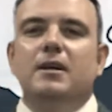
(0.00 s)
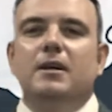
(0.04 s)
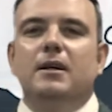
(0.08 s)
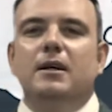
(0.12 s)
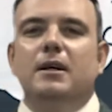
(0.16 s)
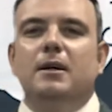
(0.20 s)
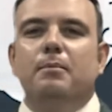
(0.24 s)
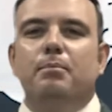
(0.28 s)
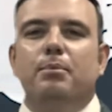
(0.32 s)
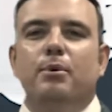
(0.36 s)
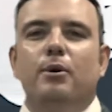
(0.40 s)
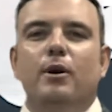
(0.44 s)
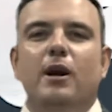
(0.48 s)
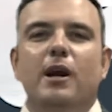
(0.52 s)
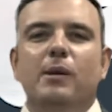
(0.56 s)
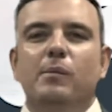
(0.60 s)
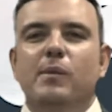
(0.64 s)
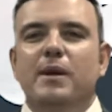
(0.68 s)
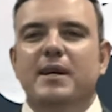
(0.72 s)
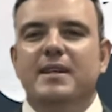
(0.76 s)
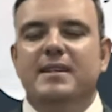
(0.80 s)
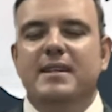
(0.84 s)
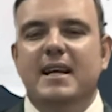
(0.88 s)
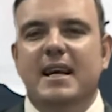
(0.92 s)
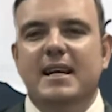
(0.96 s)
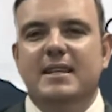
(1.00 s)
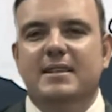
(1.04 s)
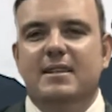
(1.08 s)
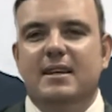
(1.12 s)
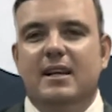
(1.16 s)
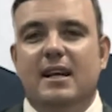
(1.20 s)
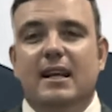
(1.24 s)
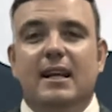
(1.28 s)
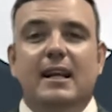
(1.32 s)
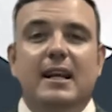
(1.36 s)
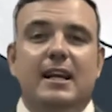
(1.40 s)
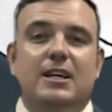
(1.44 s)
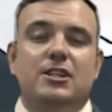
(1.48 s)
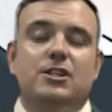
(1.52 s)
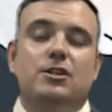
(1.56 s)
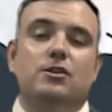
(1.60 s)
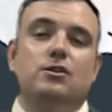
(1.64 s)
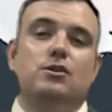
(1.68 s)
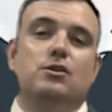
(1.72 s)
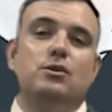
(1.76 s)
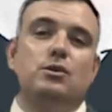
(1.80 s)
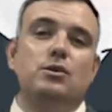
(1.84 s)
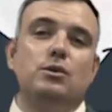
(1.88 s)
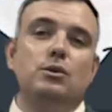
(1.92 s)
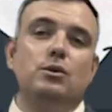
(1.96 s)
uh, primary data collection
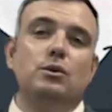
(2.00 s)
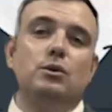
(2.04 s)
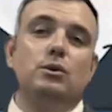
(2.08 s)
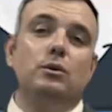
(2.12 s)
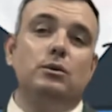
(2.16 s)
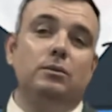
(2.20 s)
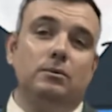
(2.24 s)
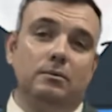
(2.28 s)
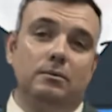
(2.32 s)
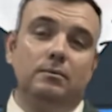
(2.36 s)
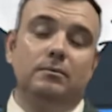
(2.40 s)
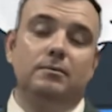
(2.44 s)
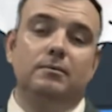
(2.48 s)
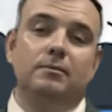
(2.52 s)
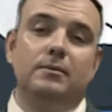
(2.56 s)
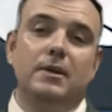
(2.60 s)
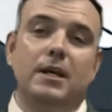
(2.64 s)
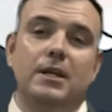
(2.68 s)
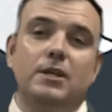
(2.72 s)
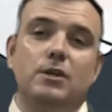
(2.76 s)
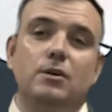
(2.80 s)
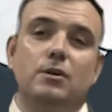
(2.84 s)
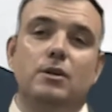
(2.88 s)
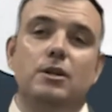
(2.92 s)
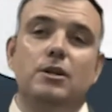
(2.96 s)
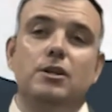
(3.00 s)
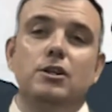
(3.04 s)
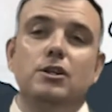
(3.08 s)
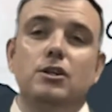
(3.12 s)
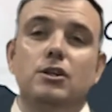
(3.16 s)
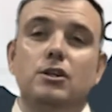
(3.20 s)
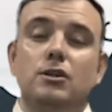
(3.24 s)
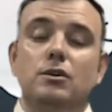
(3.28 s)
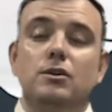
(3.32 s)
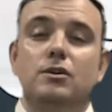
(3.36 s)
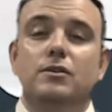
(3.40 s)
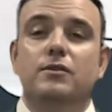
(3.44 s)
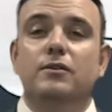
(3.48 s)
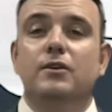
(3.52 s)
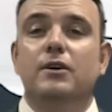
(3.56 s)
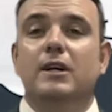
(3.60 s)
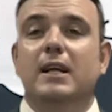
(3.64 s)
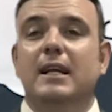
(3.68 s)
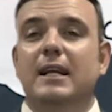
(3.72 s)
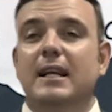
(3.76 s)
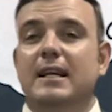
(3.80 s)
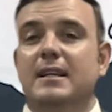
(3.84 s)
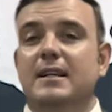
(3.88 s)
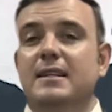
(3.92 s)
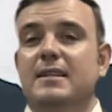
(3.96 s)
tool that you can use for
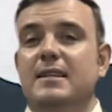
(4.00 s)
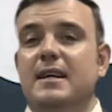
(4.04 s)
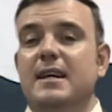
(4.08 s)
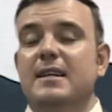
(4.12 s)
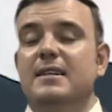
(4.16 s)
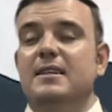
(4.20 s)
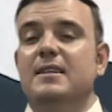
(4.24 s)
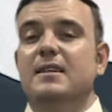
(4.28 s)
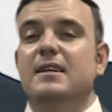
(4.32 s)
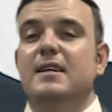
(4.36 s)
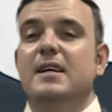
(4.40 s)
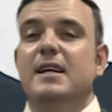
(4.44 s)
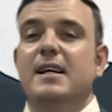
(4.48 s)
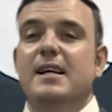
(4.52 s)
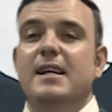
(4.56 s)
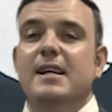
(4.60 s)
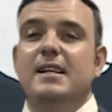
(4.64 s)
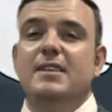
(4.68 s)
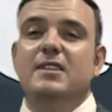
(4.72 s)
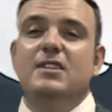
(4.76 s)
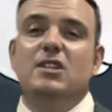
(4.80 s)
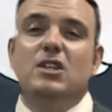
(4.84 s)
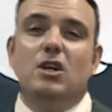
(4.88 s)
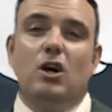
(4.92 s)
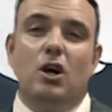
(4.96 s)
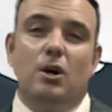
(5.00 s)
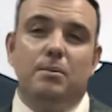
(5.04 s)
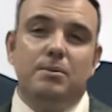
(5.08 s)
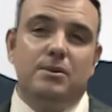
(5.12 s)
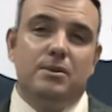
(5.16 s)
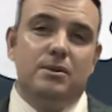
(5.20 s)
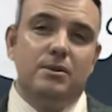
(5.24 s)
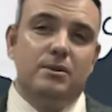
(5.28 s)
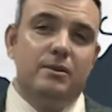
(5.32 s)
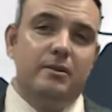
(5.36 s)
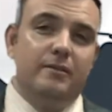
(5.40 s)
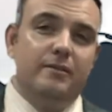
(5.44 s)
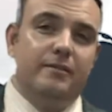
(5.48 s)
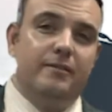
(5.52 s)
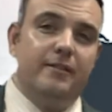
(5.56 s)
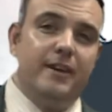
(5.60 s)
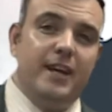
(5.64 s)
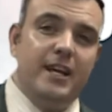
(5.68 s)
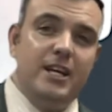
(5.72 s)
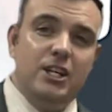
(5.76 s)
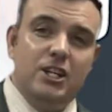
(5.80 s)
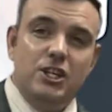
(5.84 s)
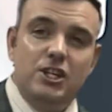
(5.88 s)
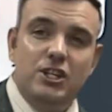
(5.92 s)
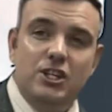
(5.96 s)
collecting data is
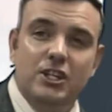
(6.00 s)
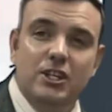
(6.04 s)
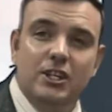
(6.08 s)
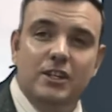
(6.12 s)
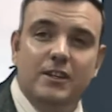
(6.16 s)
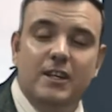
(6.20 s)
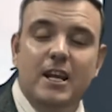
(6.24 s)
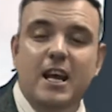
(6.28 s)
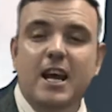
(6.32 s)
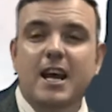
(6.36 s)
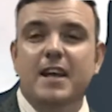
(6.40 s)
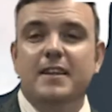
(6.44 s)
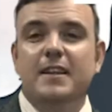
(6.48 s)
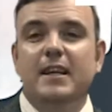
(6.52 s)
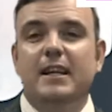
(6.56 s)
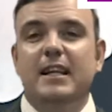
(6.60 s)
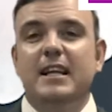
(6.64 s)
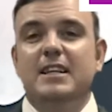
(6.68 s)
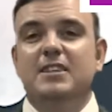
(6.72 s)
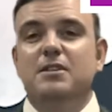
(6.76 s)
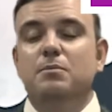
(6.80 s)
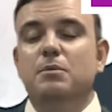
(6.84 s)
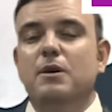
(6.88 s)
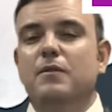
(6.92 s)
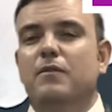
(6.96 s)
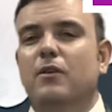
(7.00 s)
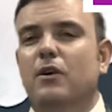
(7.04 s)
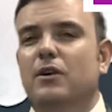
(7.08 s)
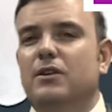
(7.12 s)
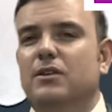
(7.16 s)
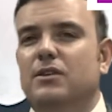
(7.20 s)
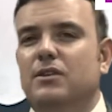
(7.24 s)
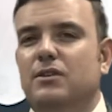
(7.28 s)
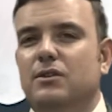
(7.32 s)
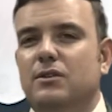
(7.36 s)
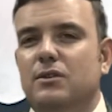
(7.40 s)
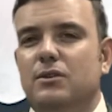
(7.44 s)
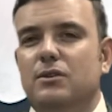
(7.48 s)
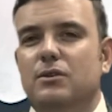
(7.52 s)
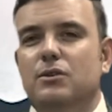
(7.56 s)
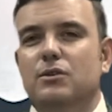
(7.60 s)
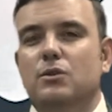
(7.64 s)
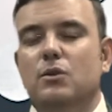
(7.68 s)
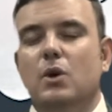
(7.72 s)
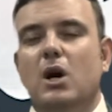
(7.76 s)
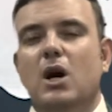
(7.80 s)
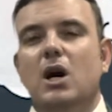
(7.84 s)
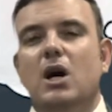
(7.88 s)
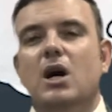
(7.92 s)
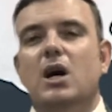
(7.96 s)
observation. Now let's move on
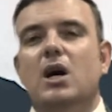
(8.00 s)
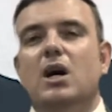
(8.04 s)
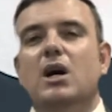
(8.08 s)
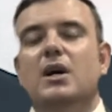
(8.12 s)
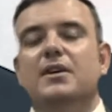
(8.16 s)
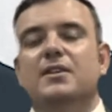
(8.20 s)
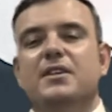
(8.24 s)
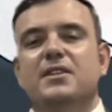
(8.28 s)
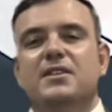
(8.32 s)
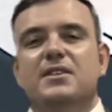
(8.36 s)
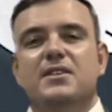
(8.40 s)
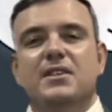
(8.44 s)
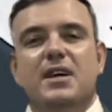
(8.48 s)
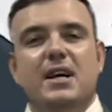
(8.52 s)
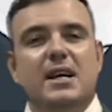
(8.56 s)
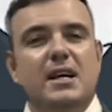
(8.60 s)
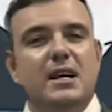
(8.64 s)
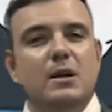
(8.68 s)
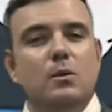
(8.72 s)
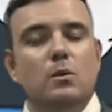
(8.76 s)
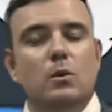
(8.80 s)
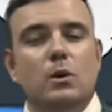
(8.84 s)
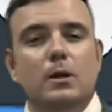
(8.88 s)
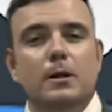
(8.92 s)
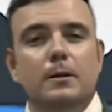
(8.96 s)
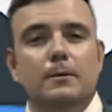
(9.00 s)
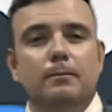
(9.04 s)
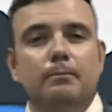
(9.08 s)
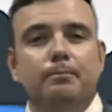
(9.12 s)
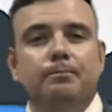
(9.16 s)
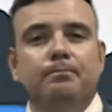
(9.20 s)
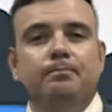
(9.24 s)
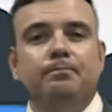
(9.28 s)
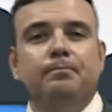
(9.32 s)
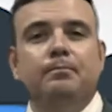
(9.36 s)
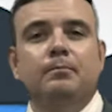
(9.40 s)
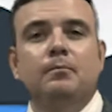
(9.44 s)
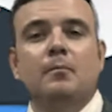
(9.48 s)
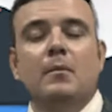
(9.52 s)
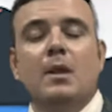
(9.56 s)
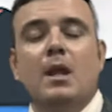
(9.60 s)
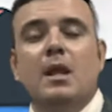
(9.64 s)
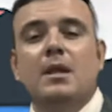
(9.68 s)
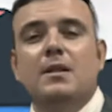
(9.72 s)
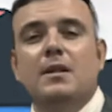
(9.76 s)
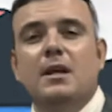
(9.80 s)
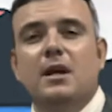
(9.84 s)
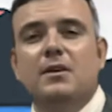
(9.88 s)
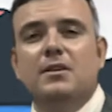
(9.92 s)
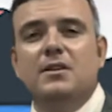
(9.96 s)
to uh, the second one.
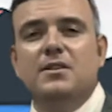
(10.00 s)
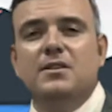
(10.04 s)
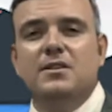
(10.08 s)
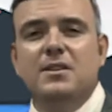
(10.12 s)
Now the